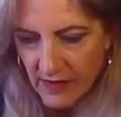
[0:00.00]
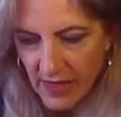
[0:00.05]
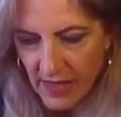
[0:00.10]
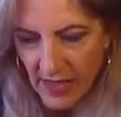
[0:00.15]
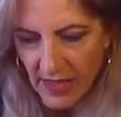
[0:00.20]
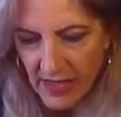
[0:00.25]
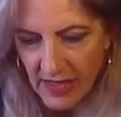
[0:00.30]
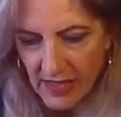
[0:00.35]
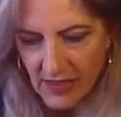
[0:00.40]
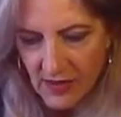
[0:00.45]

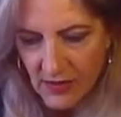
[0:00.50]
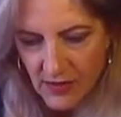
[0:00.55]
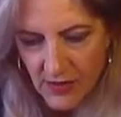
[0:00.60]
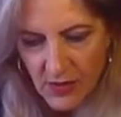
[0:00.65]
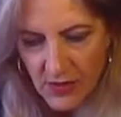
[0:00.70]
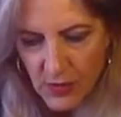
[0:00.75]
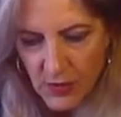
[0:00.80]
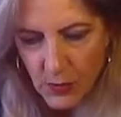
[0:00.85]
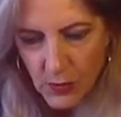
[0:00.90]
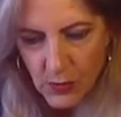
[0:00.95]
the Eight of
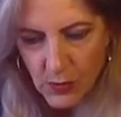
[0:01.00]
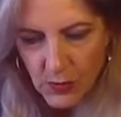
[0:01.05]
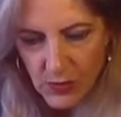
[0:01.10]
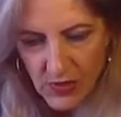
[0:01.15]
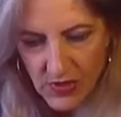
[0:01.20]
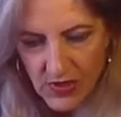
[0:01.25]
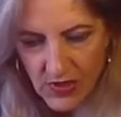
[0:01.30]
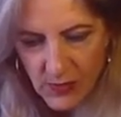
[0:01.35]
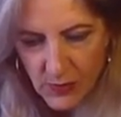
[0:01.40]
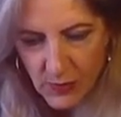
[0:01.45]

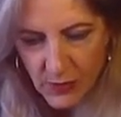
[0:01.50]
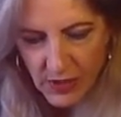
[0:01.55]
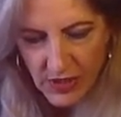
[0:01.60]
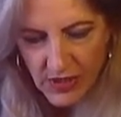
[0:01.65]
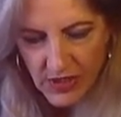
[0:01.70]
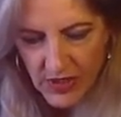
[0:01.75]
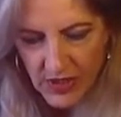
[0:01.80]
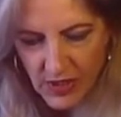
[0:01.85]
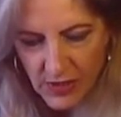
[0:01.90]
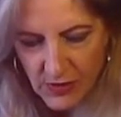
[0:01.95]
Swords
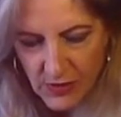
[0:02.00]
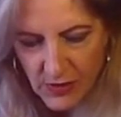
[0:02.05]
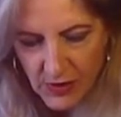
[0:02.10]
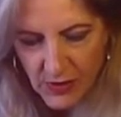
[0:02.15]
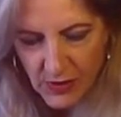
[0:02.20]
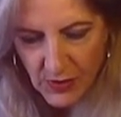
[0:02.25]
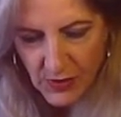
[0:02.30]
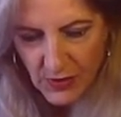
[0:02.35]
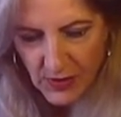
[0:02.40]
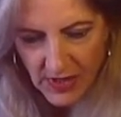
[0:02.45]
brings you
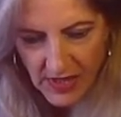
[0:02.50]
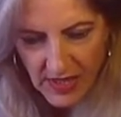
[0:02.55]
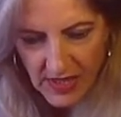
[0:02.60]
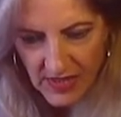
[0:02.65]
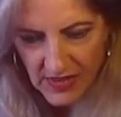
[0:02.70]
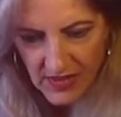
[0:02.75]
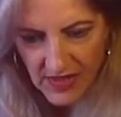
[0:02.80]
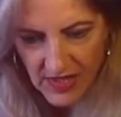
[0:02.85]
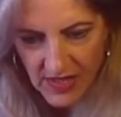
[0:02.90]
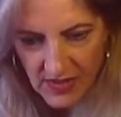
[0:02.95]
to
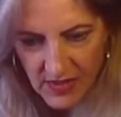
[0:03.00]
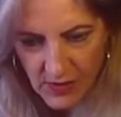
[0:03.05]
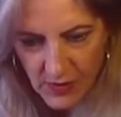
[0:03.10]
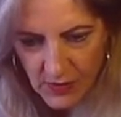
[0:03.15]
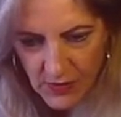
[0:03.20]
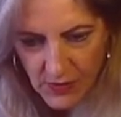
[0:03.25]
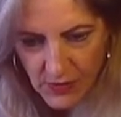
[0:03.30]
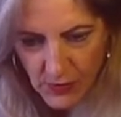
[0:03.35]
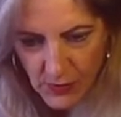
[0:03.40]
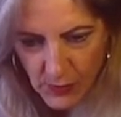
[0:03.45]
the Six
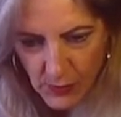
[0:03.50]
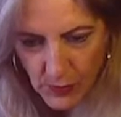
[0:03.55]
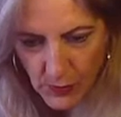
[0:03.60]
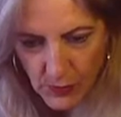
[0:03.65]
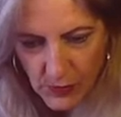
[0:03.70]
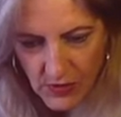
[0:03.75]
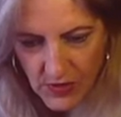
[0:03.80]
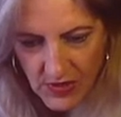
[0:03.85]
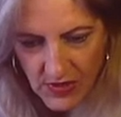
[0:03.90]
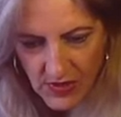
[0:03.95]
of
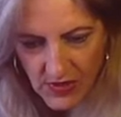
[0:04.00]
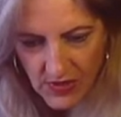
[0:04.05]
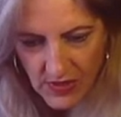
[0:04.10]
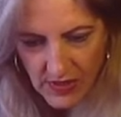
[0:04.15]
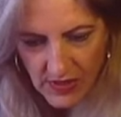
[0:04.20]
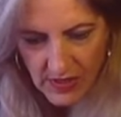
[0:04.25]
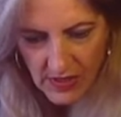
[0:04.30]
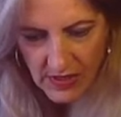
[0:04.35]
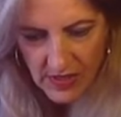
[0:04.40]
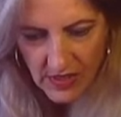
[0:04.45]
Swords.
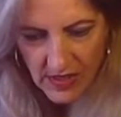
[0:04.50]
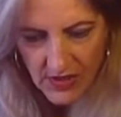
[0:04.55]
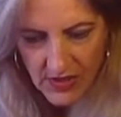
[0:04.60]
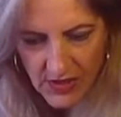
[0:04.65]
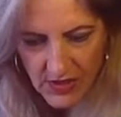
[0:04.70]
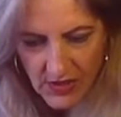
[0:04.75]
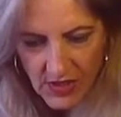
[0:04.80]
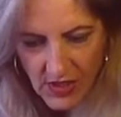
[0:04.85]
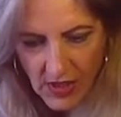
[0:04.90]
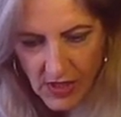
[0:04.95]

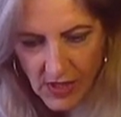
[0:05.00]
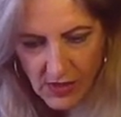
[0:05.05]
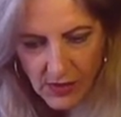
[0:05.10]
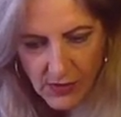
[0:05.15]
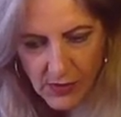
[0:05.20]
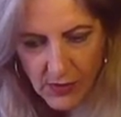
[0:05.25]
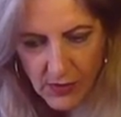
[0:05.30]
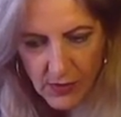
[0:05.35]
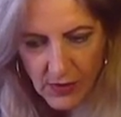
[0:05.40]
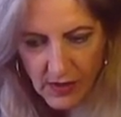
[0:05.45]

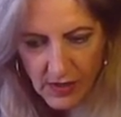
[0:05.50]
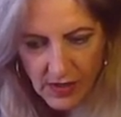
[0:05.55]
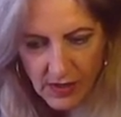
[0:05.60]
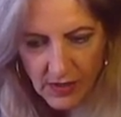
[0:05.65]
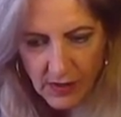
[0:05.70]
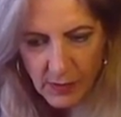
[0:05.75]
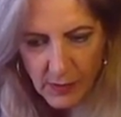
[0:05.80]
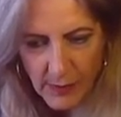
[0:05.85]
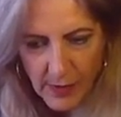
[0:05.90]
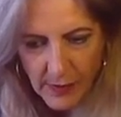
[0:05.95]
So
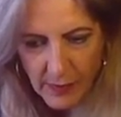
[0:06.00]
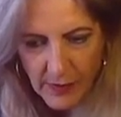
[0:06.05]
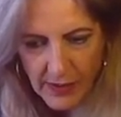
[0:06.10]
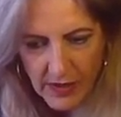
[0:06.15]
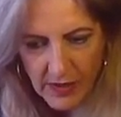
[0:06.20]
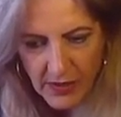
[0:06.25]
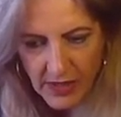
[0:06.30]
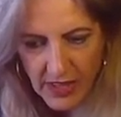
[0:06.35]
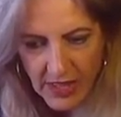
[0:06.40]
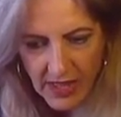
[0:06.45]
you may
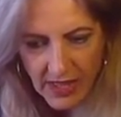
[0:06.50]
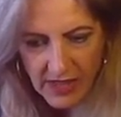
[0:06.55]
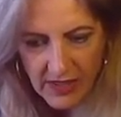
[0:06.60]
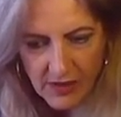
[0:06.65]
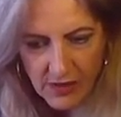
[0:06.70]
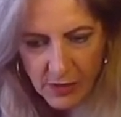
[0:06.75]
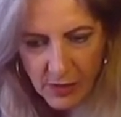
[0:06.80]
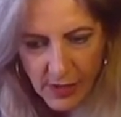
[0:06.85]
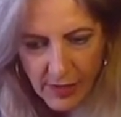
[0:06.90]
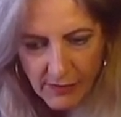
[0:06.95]
be looking
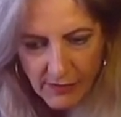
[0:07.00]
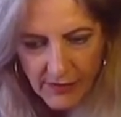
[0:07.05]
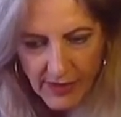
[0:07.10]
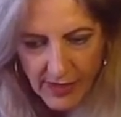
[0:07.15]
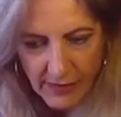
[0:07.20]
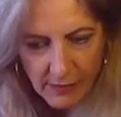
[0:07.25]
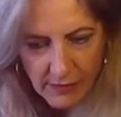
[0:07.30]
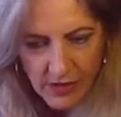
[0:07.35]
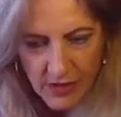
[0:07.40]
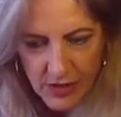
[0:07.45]
at
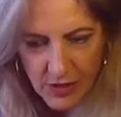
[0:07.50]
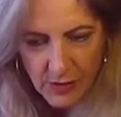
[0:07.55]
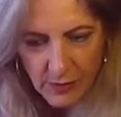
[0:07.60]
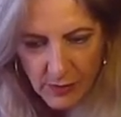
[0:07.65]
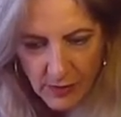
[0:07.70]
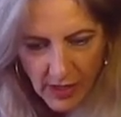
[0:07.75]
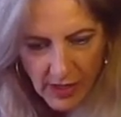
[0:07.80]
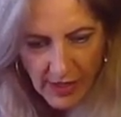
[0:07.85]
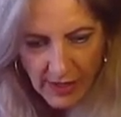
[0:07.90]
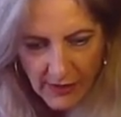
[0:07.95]
travelling, which you
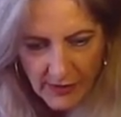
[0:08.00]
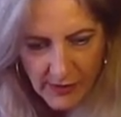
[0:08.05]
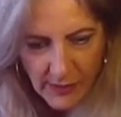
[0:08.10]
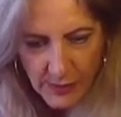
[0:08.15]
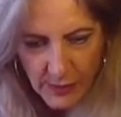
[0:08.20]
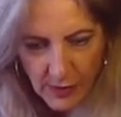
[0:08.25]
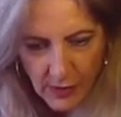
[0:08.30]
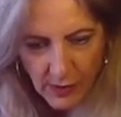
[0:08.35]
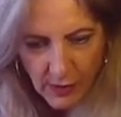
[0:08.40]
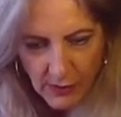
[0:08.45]
might have
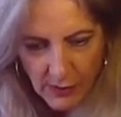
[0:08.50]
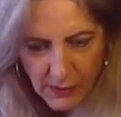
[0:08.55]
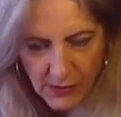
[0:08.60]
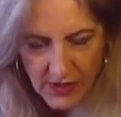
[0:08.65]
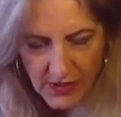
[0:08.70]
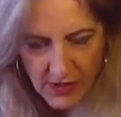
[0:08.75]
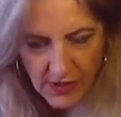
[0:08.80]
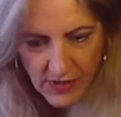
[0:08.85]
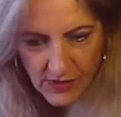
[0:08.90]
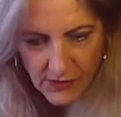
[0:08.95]
to put off
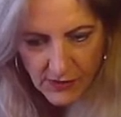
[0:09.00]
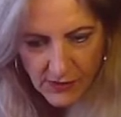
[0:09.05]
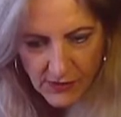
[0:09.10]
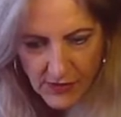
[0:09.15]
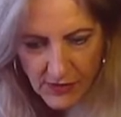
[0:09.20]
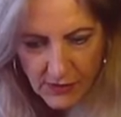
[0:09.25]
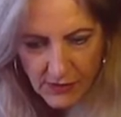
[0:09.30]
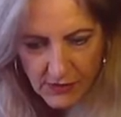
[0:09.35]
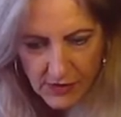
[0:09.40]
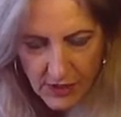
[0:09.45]
into the
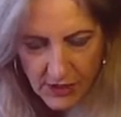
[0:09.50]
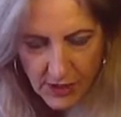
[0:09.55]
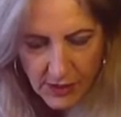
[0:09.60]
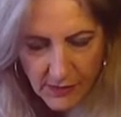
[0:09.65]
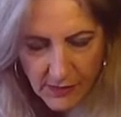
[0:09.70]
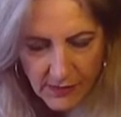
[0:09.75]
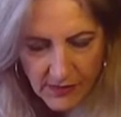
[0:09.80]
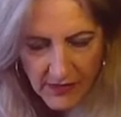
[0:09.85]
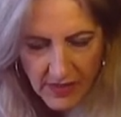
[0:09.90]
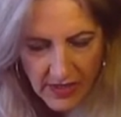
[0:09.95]
future.
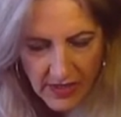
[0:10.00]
